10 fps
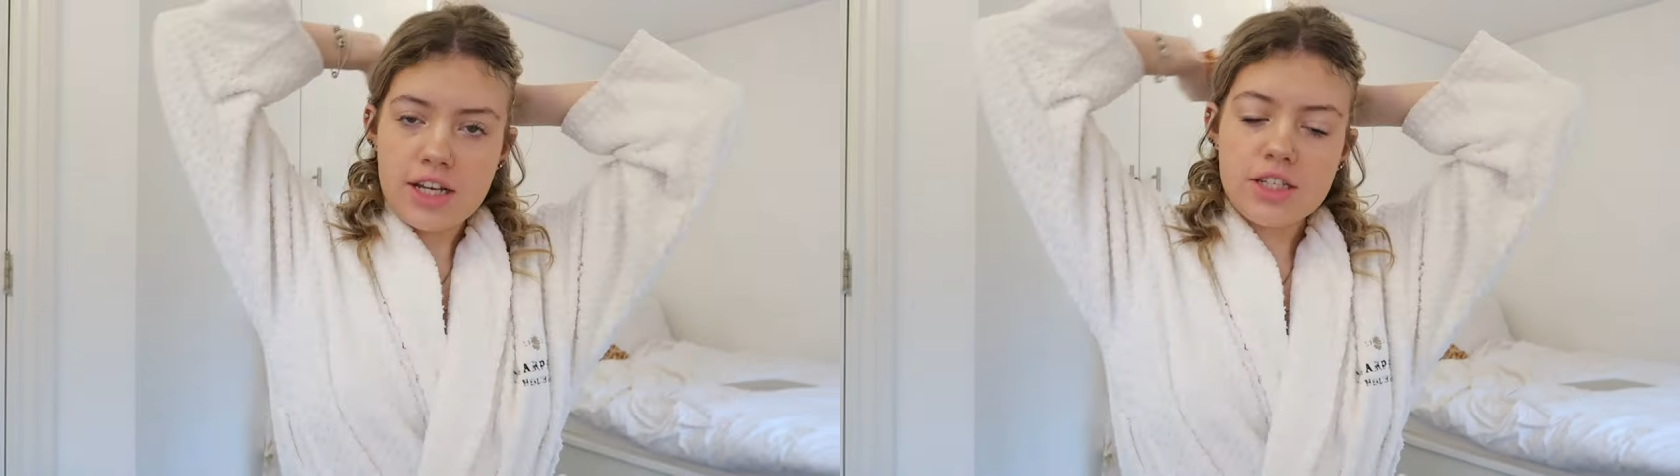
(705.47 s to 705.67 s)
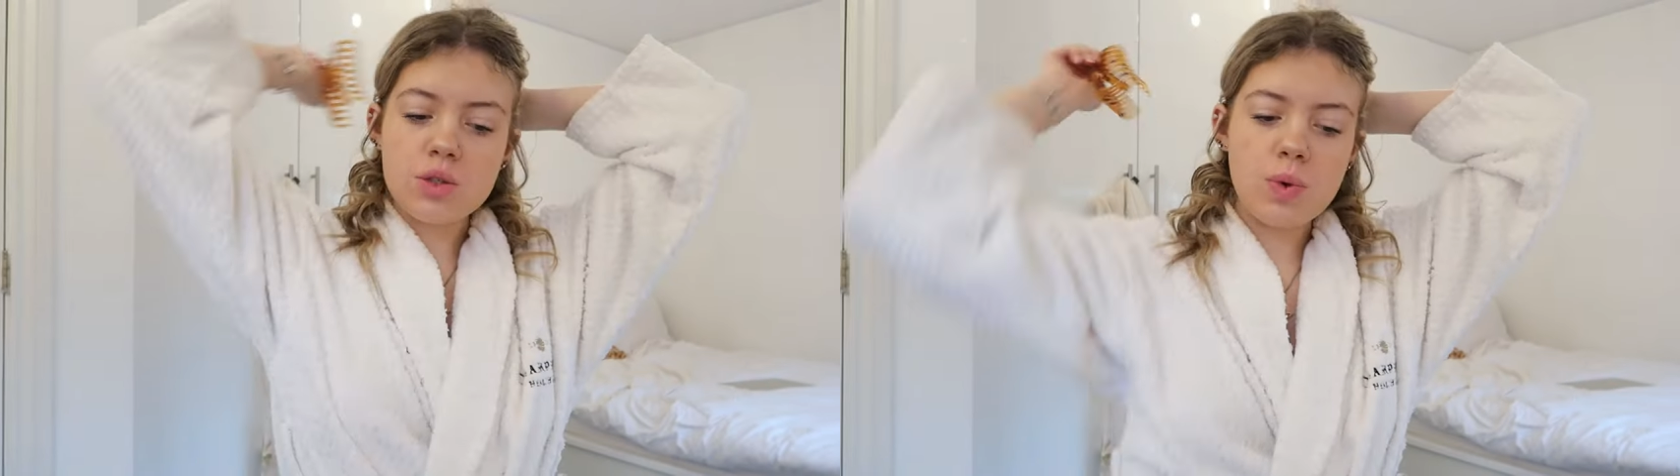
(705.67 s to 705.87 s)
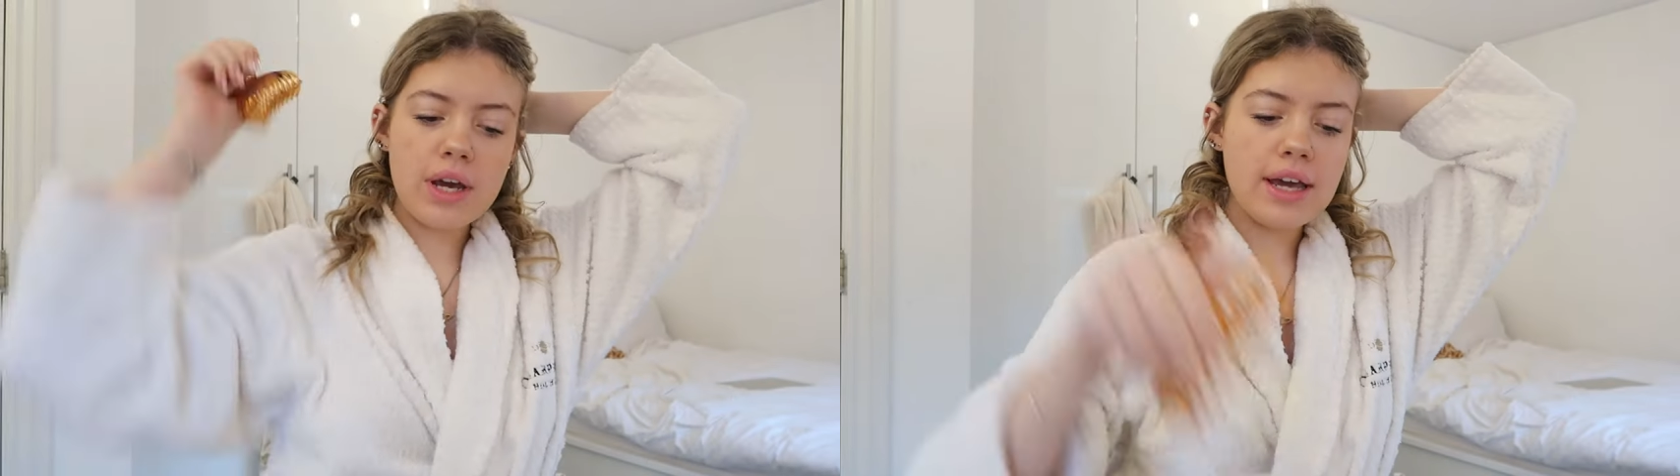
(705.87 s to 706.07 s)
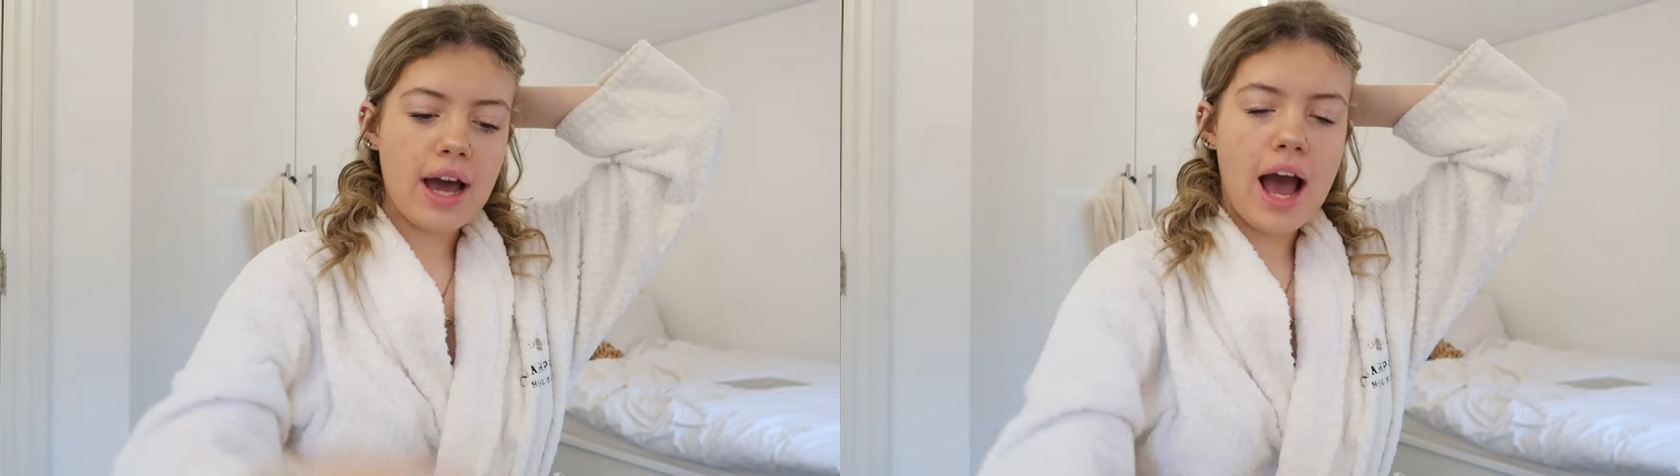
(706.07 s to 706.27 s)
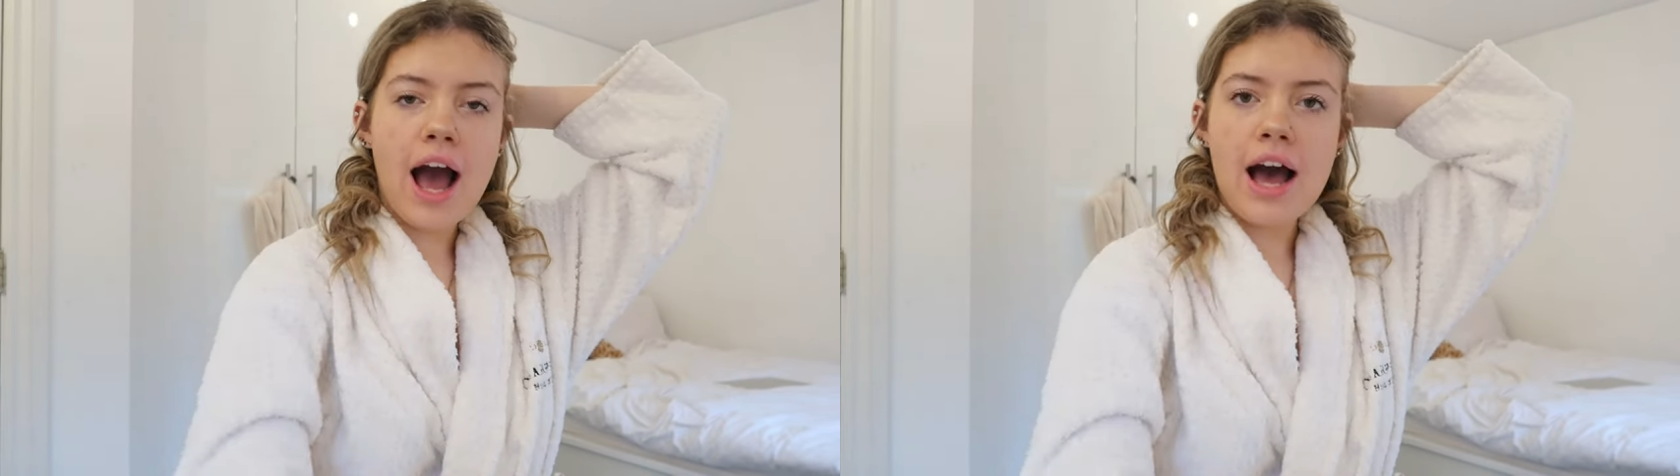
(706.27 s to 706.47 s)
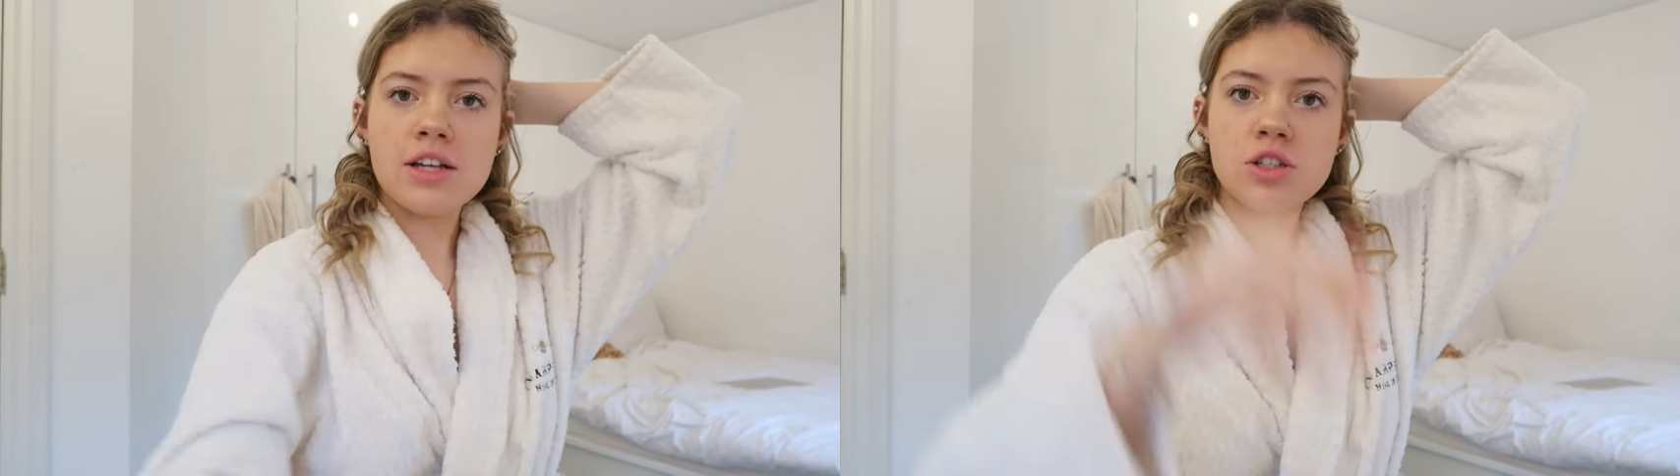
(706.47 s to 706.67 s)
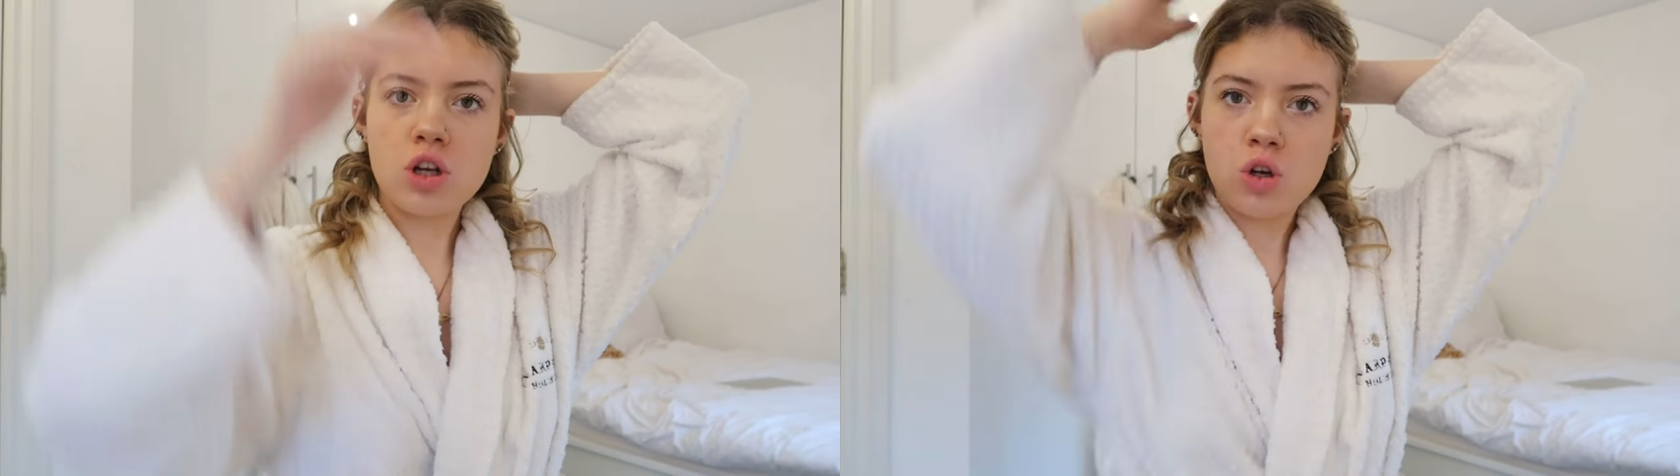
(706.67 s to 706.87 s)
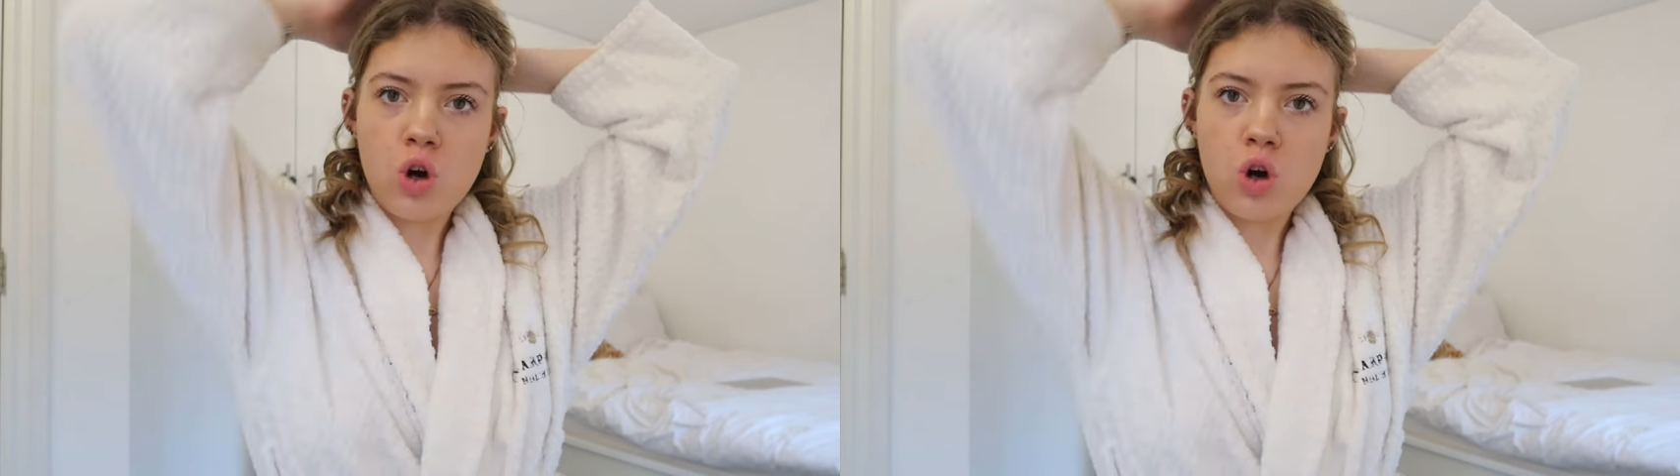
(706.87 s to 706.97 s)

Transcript: This week has